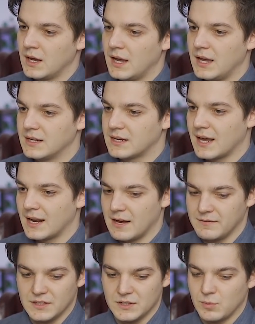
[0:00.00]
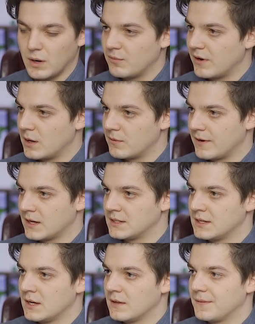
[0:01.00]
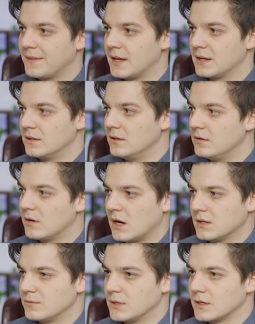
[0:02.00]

it can have this runaway effect that you can't really